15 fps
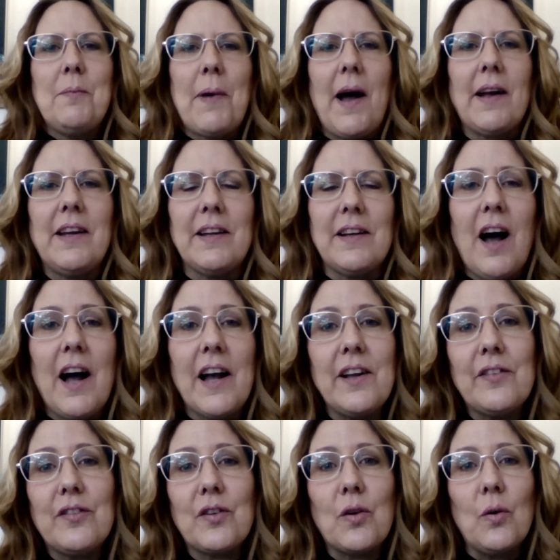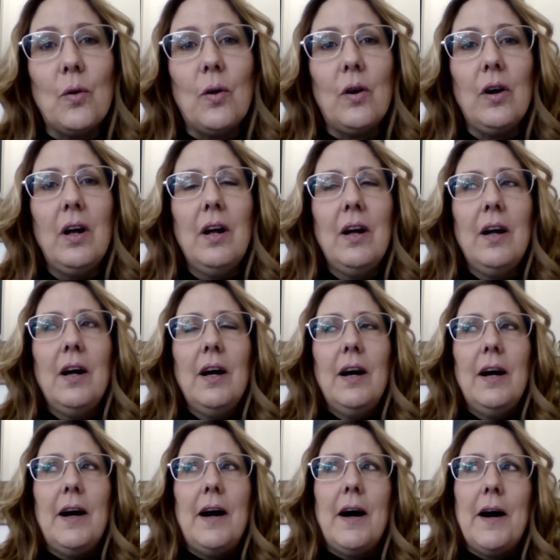Back in high school,
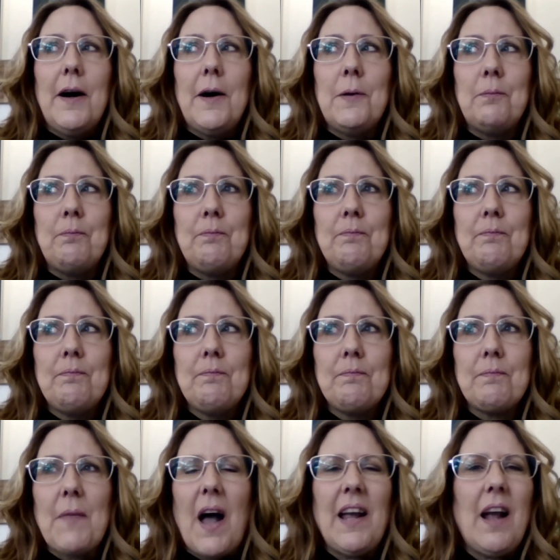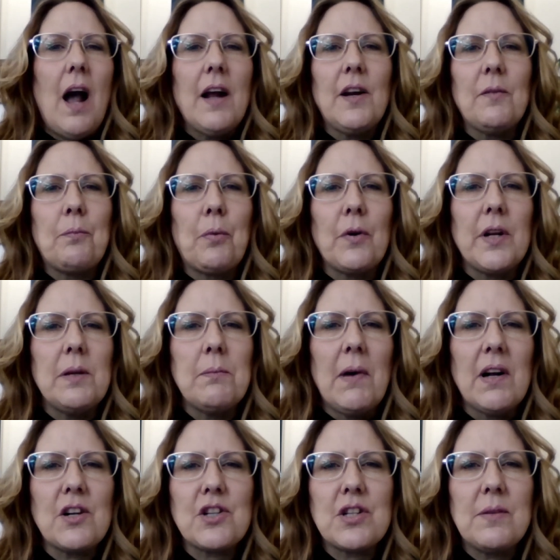um, I kind of pretty
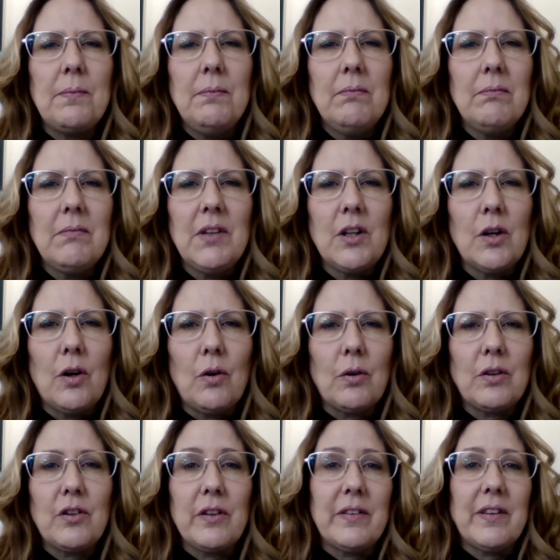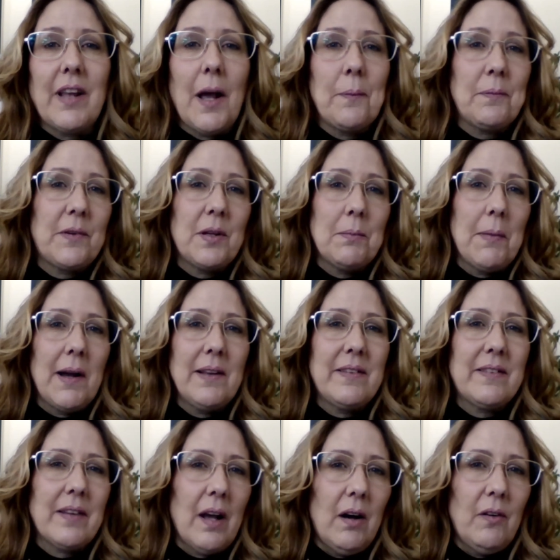much you know, just kept to
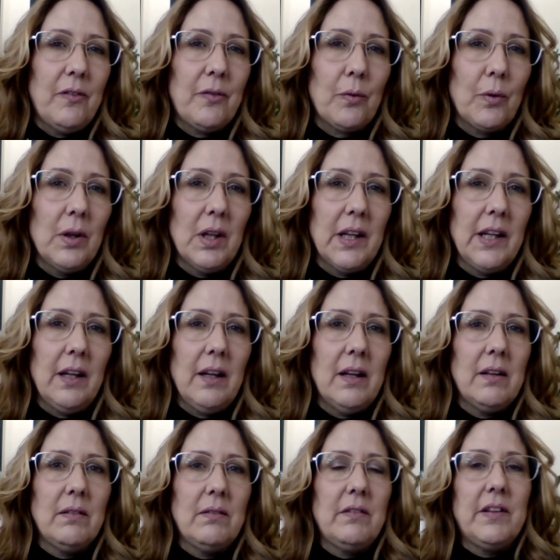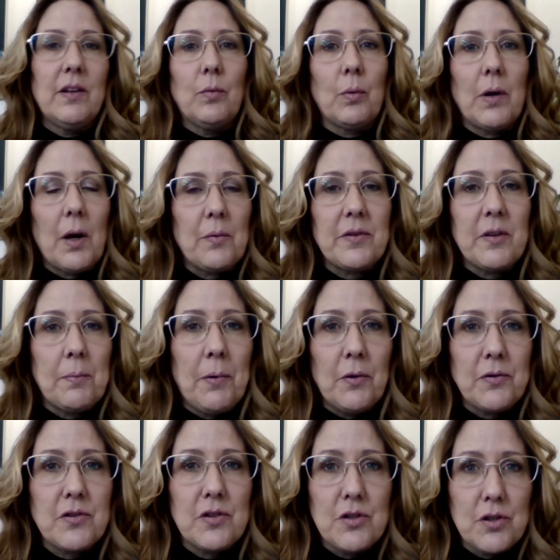myself really and did what I was
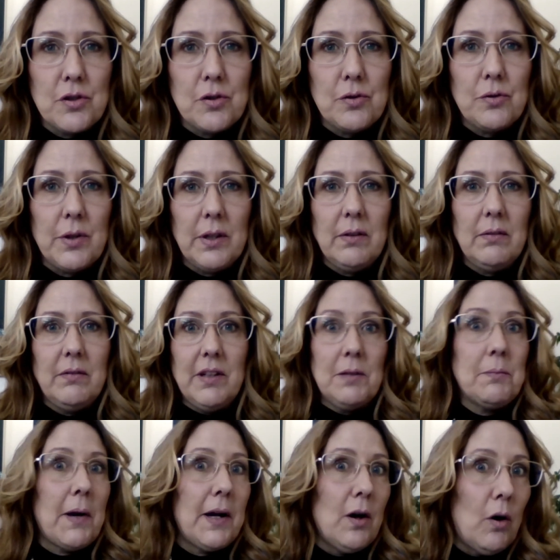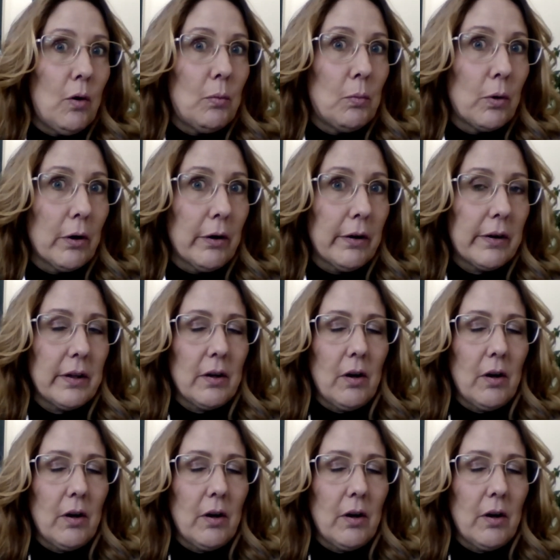supposed to do and did my homework